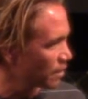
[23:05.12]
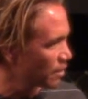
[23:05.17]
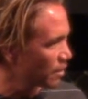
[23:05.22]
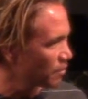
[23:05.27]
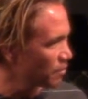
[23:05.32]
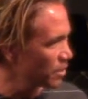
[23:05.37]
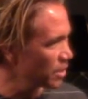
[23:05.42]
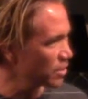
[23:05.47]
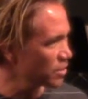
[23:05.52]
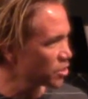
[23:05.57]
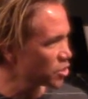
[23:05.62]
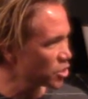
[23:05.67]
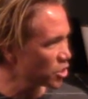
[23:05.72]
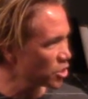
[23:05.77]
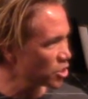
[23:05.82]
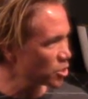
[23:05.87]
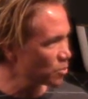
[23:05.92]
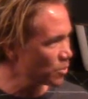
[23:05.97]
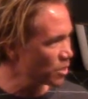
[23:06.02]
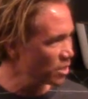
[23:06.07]
Being the
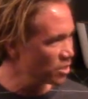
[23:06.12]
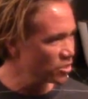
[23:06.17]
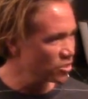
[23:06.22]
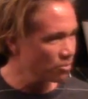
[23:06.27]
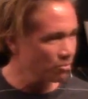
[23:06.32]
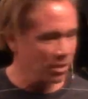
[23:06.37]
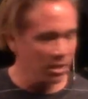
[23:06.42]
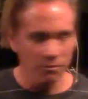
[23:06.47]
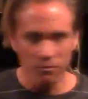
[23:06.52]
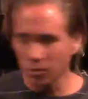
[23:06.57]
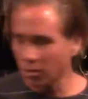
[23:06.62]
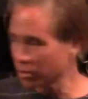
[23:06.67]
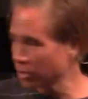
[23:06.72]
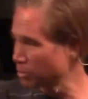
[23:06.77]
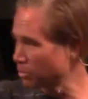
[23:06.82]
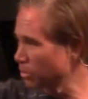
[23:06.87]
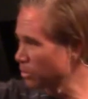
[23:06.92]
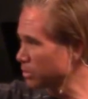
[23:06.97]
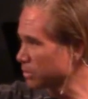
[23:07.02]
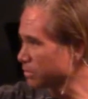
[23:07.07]
church means being
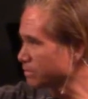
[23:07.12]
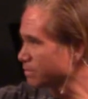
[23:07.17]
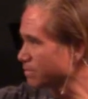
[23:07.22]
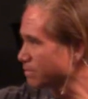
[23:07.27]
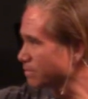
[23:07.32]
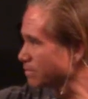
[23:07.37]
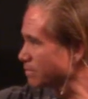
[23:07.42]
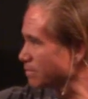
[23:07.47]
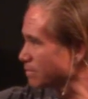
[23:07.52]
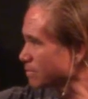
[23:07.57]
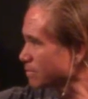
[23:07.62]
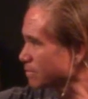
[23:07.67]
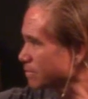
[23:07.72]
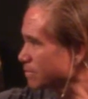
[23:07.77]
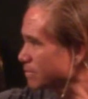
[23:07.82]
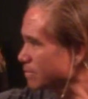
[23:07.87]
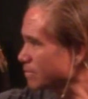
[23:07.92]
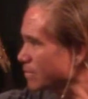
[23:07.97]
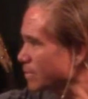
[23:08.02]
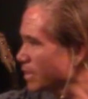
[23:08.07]
vulnerable.
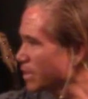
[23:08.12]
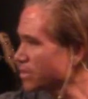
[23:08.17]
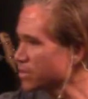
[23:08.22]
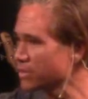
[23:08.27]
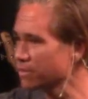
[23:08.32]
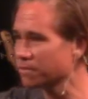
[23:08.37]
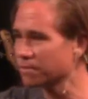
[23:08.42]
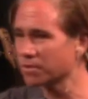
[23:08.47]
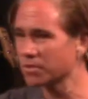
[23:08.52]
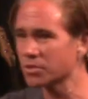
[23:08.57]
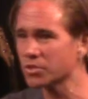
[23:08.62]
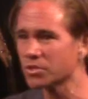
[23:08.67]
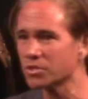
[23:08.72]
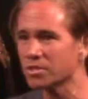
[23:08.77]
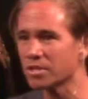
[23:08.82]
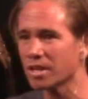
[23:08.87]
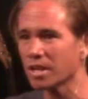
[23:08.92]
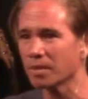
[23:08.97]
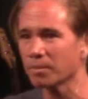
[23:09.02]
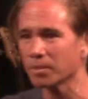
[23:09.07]
It's the first
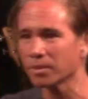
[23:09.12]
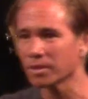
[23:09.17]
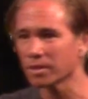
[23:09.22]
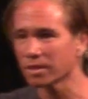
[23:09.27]
step.